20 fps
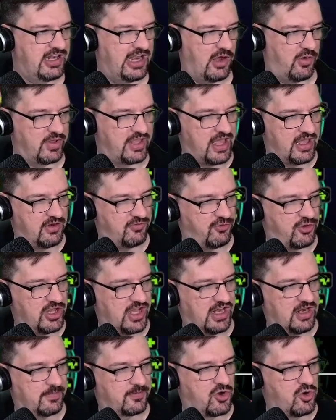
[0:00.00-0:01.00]
again, if you end
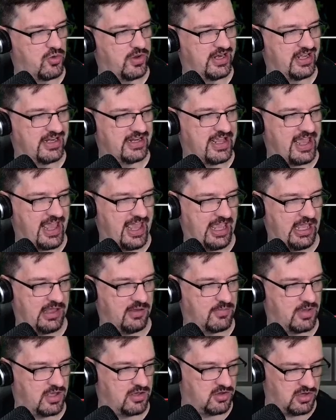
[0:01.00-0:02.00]
up going in game
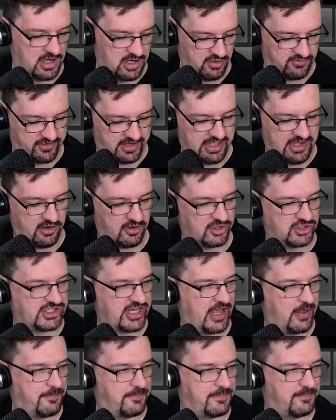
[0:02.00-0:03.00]
over here, type
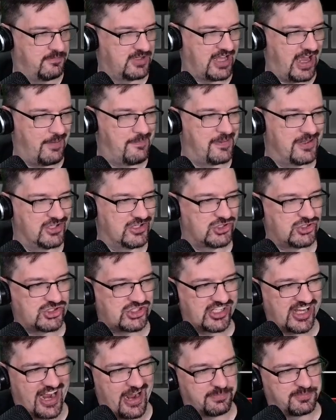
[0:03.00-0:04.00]
in
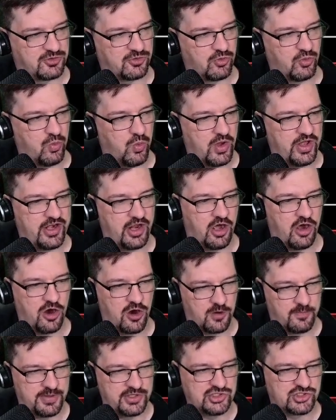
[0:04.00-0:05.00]
chapter 1
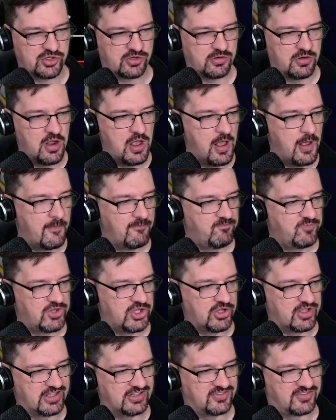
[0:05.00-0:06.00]
Harbinger, you
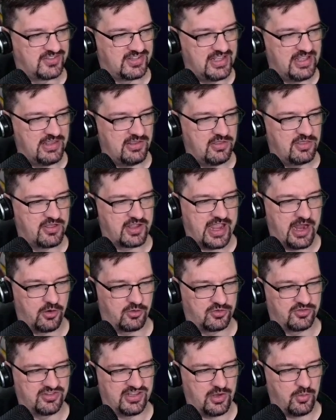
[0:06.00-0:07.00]
can see the characters
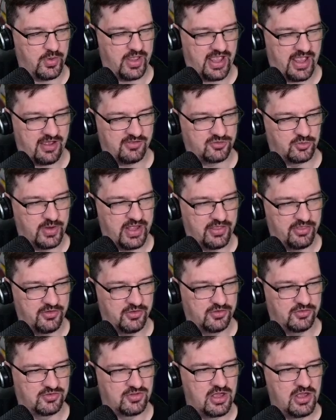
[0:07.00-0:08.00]
that we have. So we have
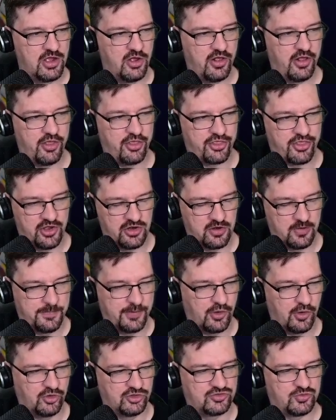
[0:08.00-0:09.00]
those
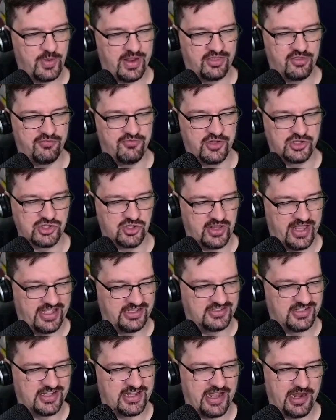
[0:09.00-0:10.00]
Thunderbolts, we have the Vigilante
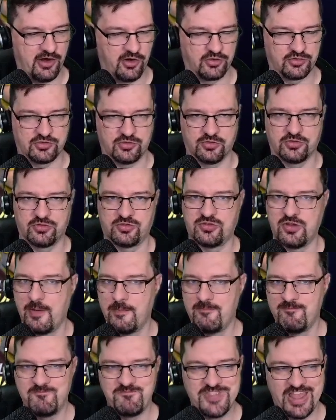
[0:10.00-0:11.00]
characters.
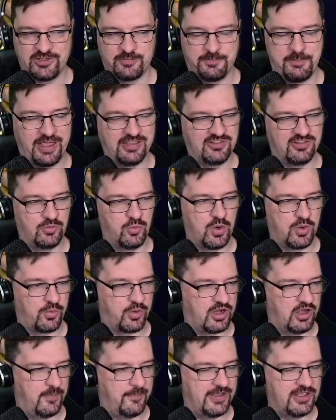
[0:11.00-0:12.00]
That's basically what we're going to
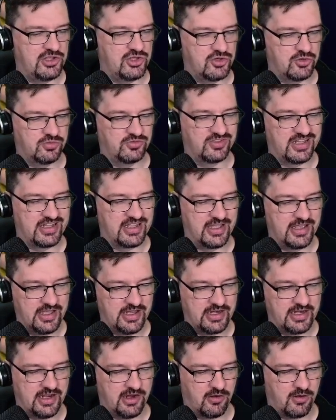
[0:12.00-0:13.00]
be using in
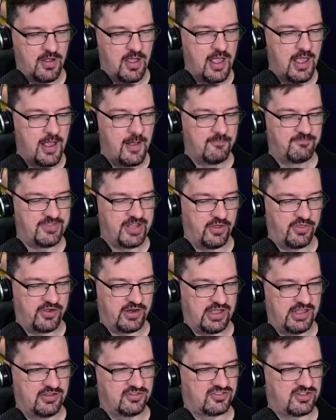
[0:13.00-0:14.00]
here. Now, there
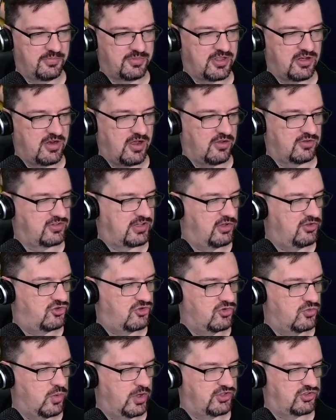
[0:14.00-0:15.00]
is something else I do
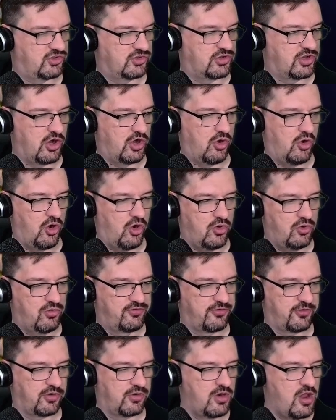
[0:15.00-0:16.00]
want to go
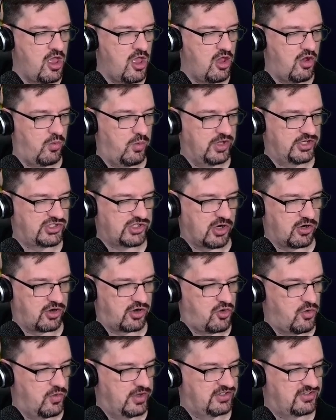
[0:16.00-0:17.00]
over, which are
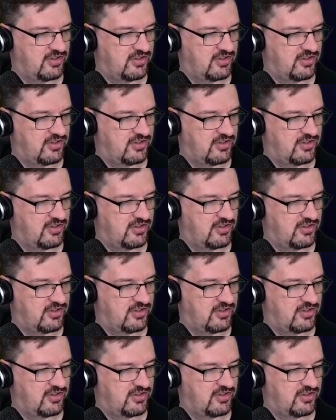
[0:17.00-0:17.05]
going to